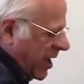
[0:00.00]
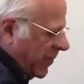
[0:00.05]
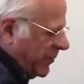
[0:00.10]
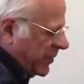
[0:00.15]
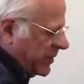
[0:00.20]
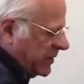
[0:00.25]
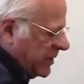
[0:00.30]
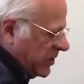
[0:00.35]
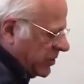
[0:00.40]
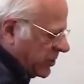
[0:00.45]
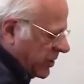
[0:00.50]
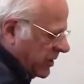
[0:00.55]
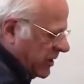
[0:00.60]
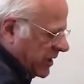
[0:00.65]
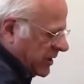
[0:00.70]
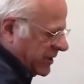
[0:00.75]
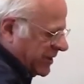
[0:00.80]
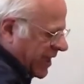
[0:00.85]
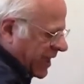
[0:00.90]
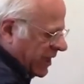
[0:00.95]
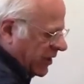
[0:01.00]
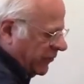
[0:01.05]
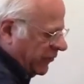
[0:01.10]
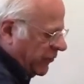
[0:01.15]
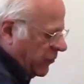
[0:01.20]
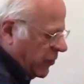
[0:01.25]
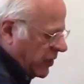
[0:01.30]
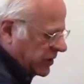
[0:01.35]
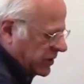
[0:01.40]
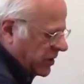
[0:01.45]
competition is setting
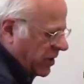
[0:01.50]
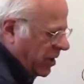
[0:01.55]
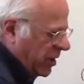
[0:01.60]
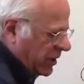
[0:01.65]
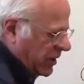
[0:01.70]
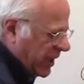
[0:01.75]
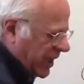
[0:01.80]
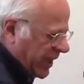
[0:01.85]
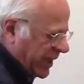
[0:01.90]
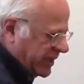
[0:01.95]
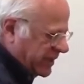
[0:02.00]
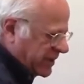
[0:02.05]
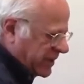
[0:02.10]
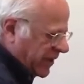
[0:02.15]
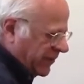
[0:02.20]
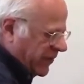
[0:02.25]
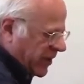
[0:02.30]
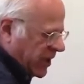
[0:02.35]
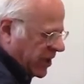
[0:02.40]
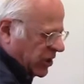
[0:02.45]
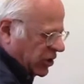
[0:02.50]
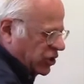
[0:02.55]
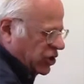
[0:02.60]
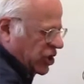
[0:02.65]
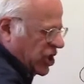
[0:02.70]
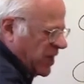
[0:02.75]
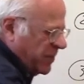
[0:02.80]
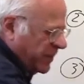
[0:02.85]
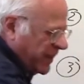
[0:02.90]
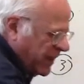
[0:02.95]
forth all kinds of
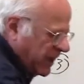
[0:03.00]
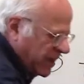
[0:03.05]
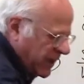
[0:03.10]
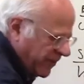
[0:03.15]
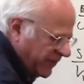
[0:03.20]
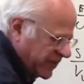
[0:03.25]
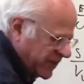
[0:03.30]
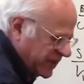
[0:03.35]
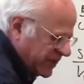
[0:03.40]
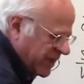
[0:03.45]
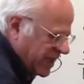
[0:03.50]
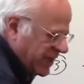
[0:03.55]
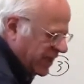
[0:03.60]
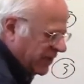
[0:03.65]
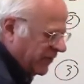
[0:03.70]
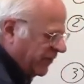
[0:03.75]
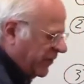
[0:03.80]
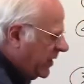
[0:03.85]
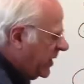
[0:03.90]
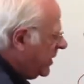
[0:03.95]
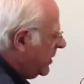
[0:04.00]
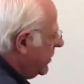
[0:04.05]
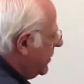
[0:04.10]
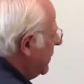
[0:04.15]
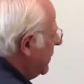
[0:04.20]
cheapening of C and V